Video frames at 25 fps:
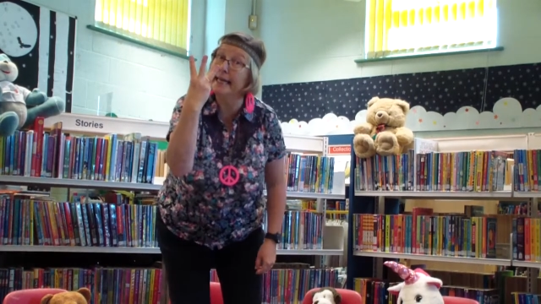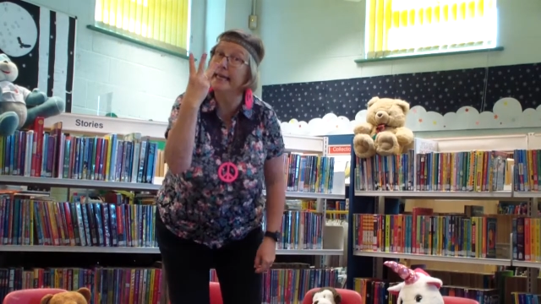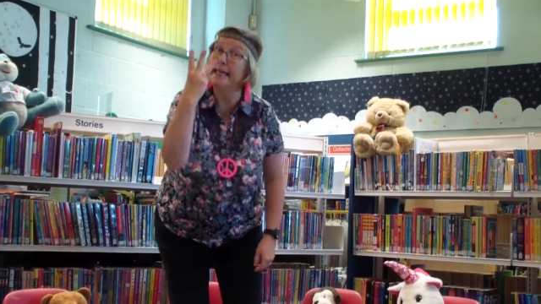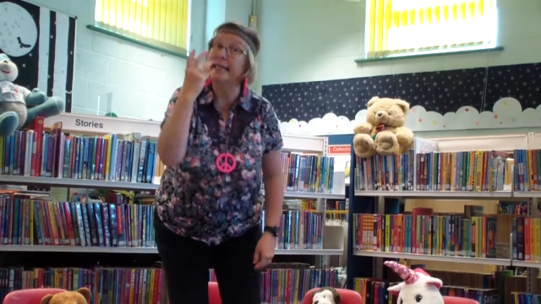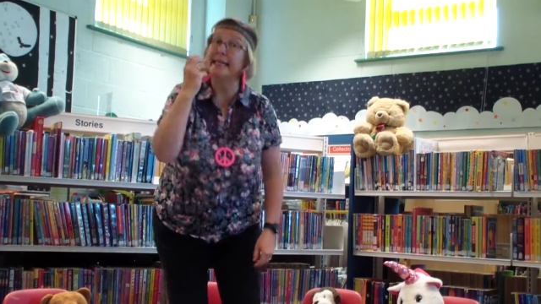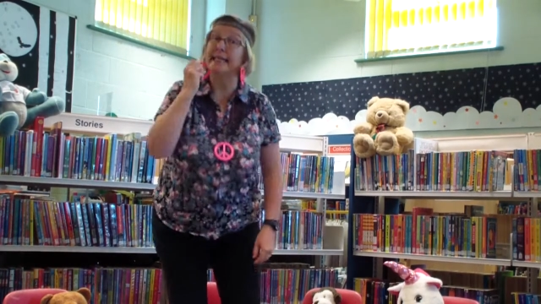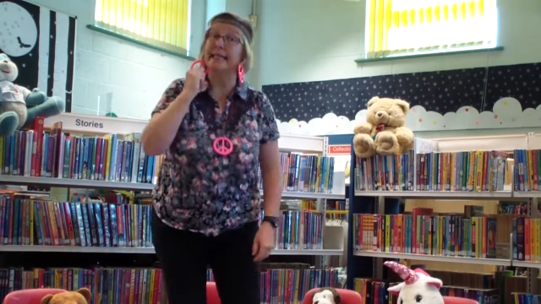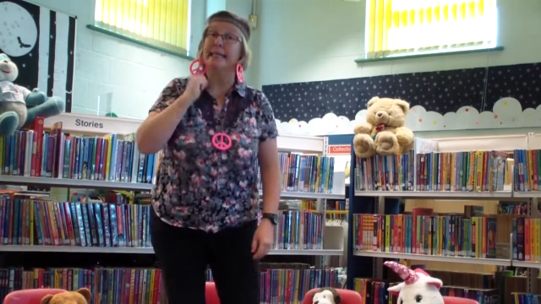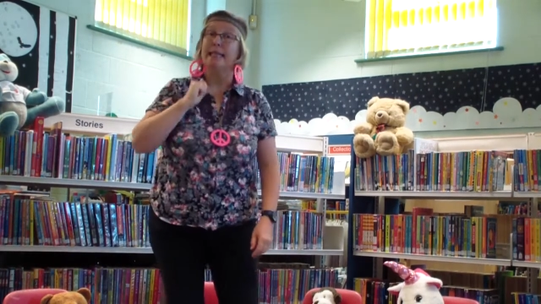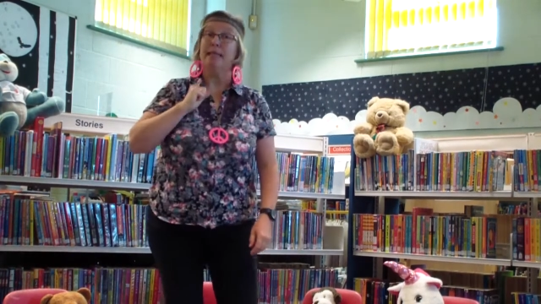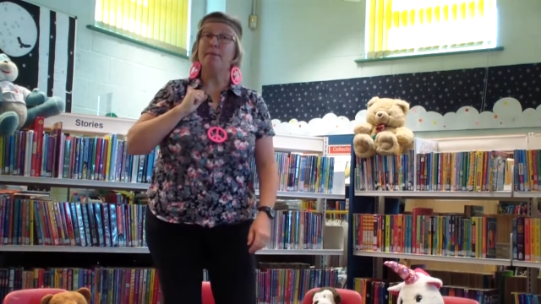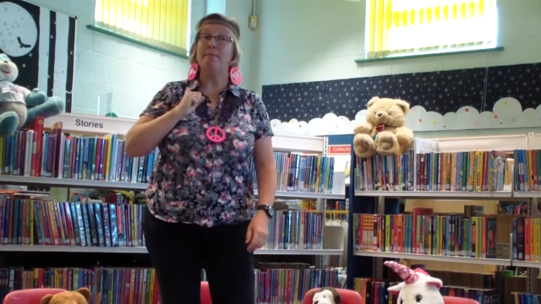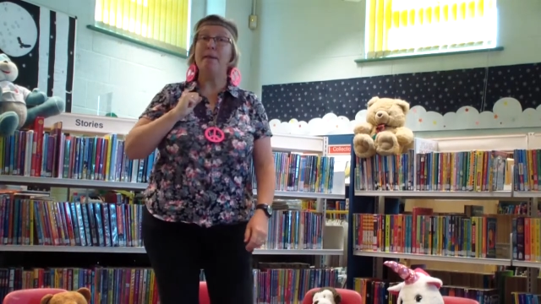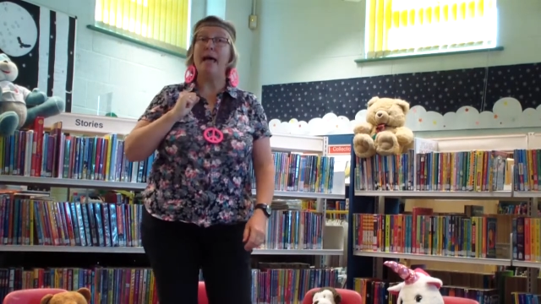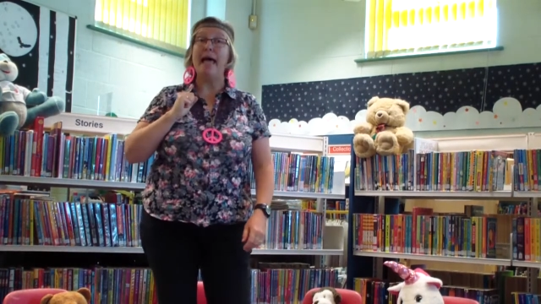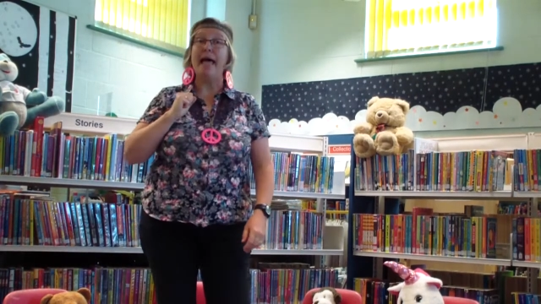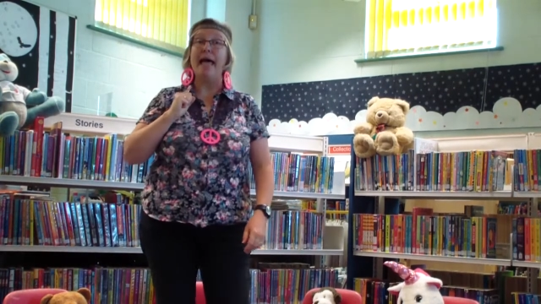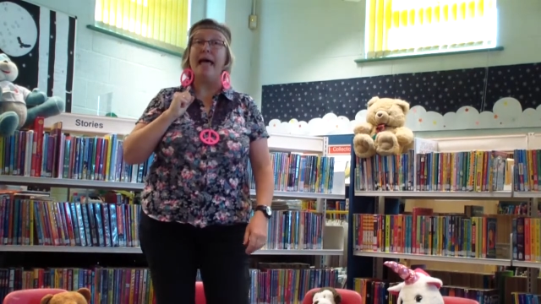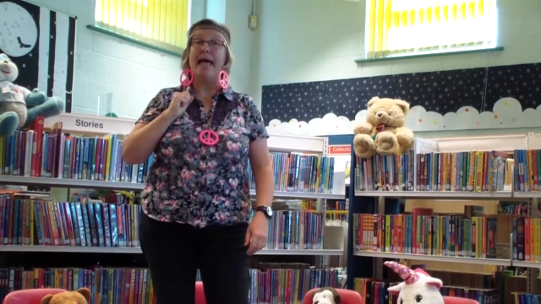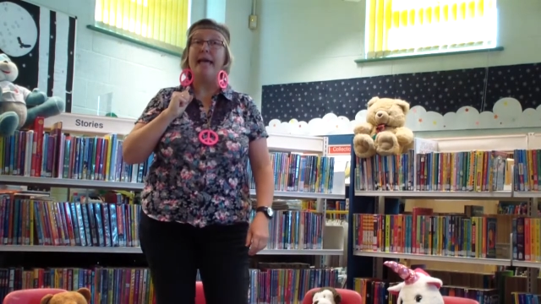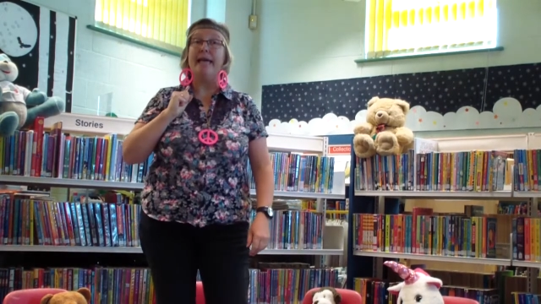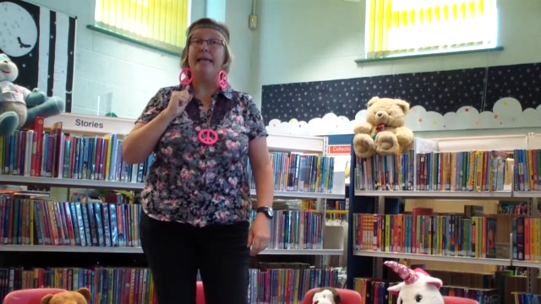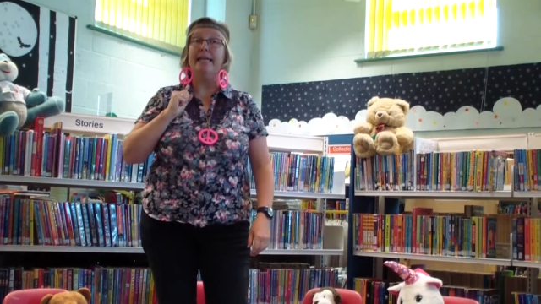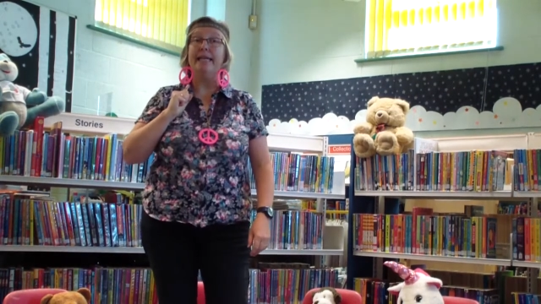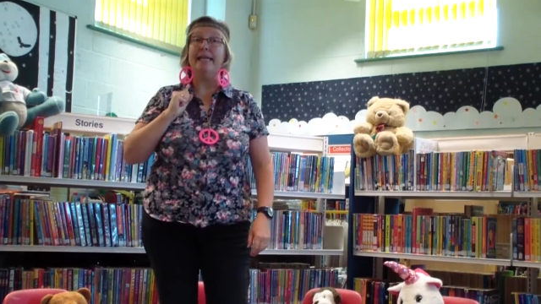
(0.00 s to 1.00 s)
little
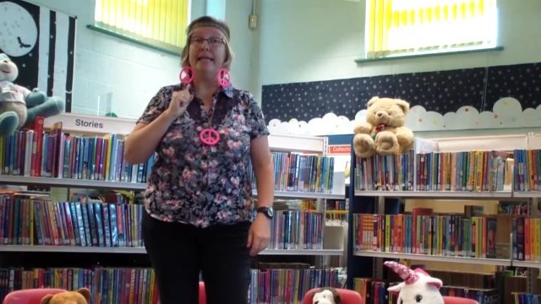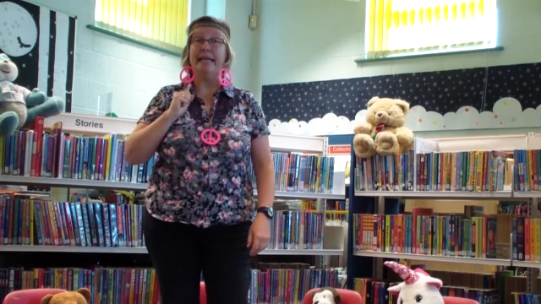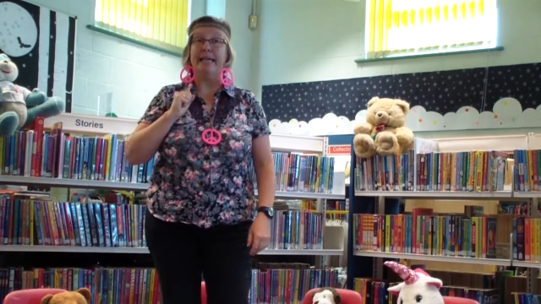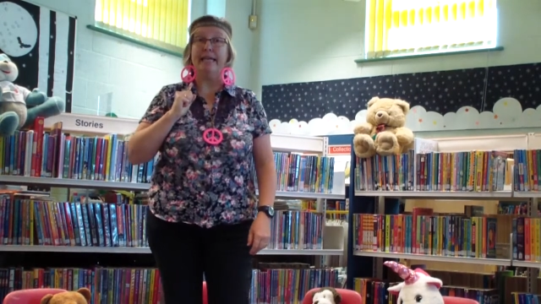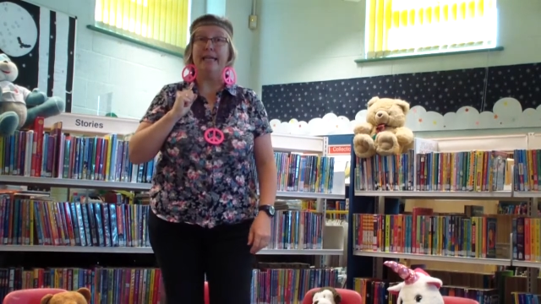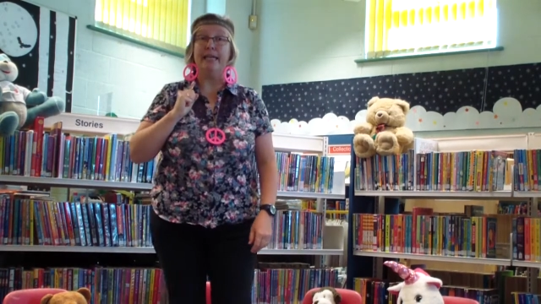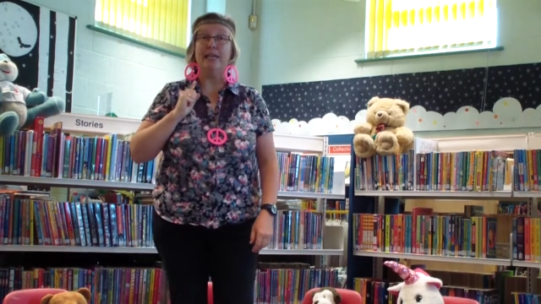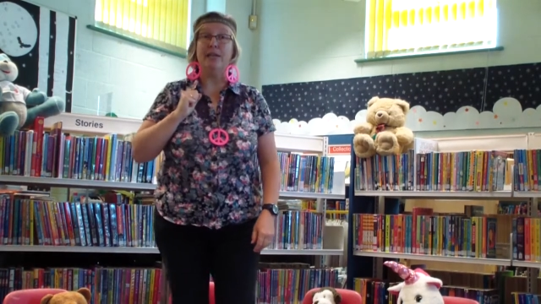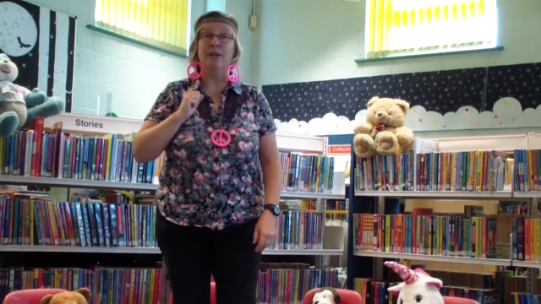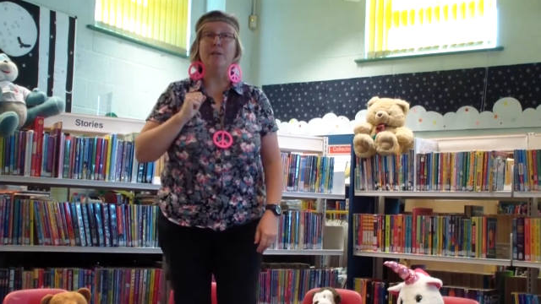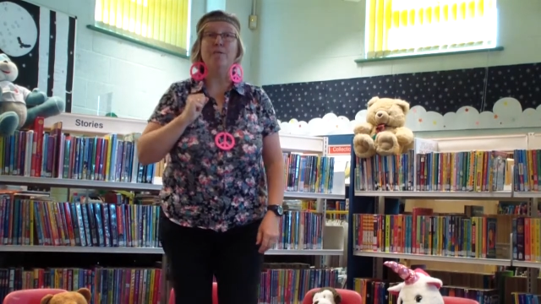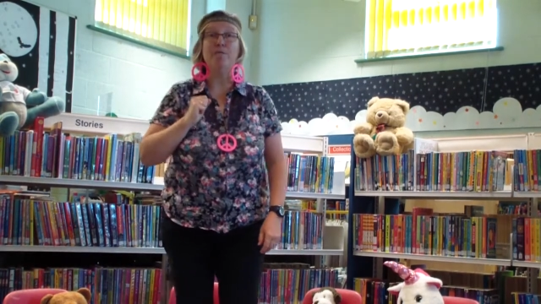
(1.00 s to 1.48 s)
men in